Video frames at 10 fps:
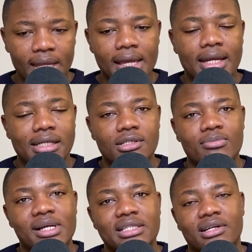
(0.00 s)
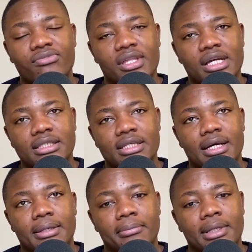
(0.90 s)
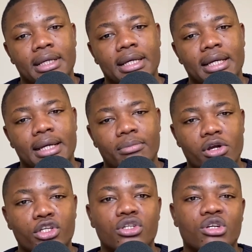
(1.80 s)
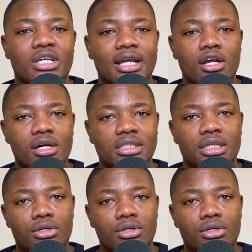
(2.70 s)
and I told myself that I'm going to create content